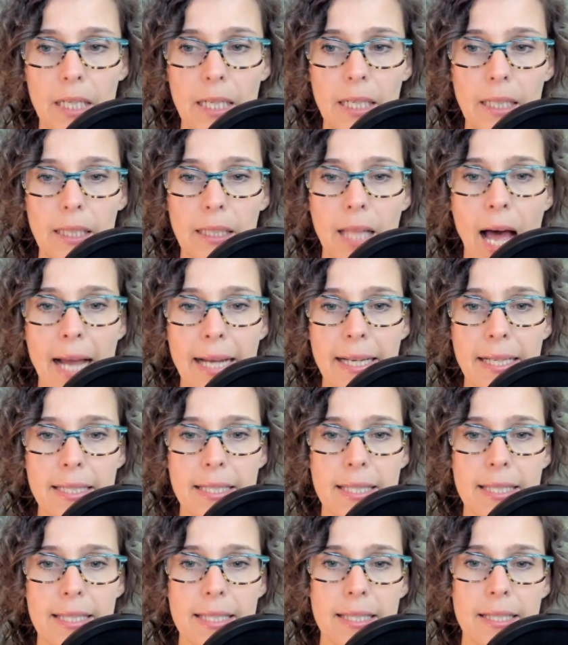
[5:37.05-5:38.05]

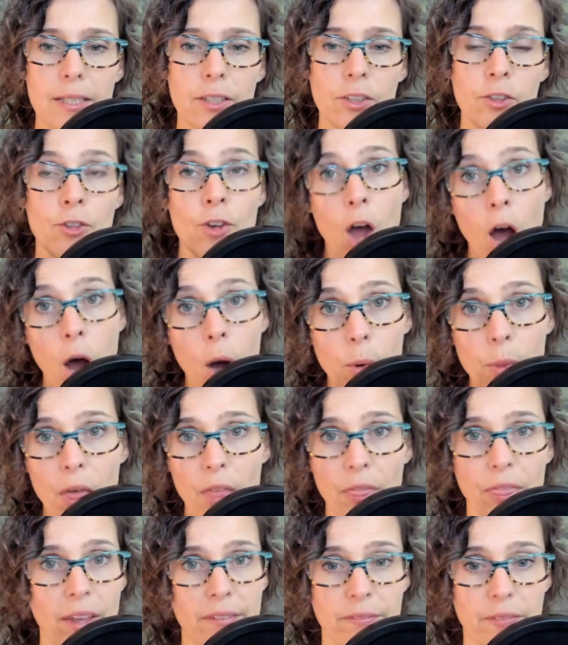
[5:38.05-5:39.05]
Clients know that
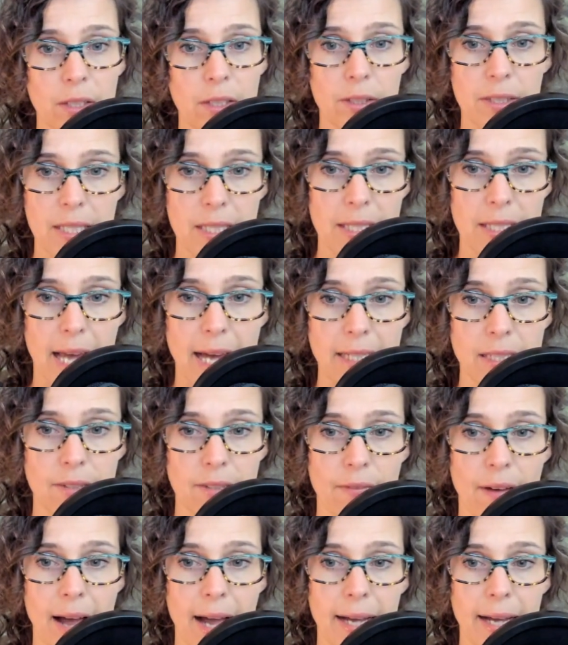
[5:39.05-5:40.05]
they feel
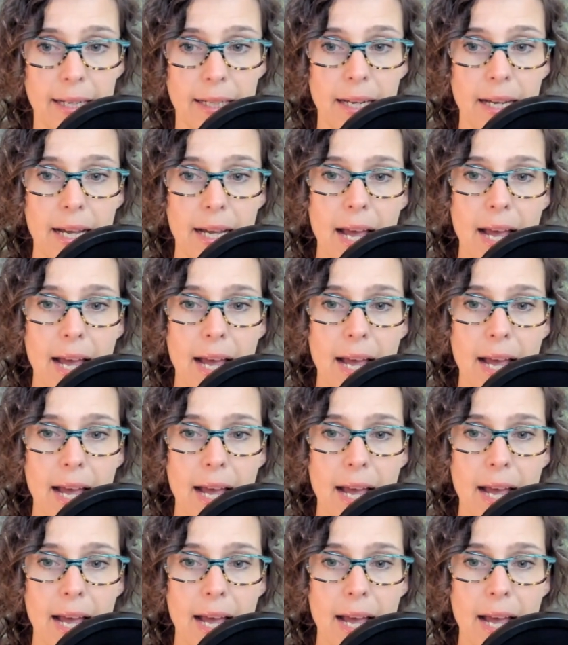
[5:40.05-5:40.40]
dissatisfied,